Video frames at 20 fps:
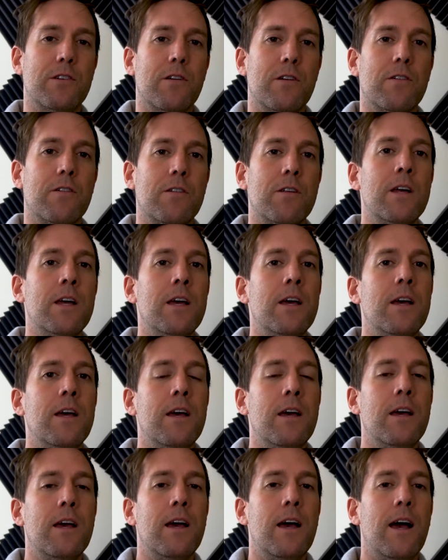girl
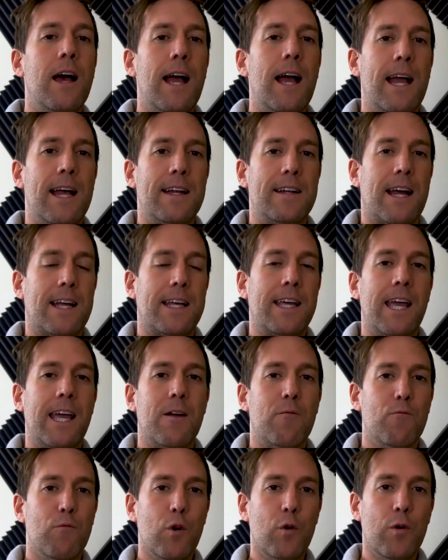and I
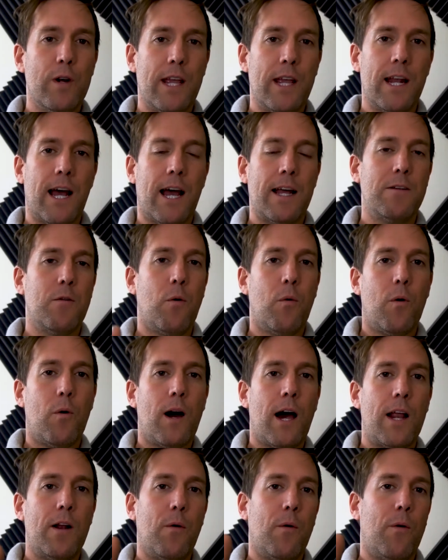can't ruin it. I
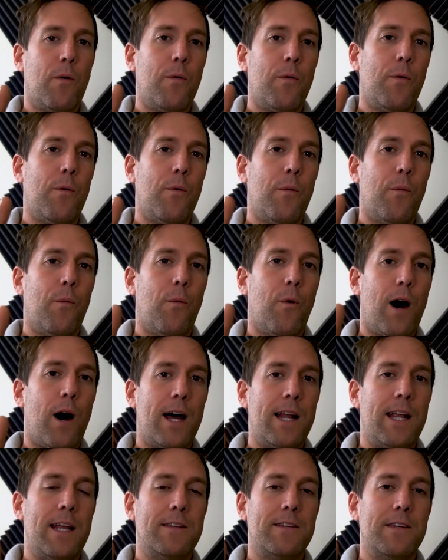don't
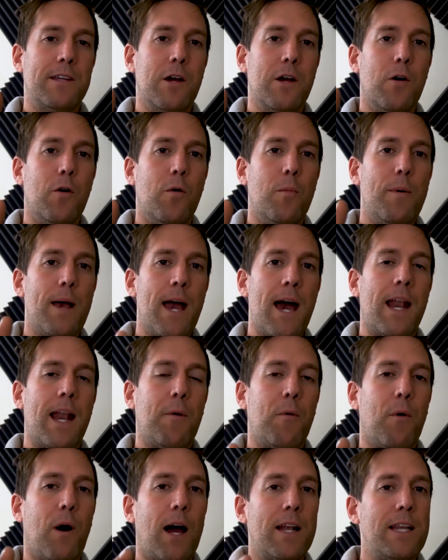want it to go bad.
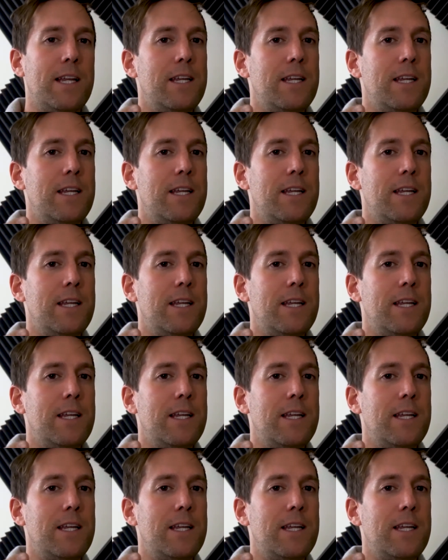I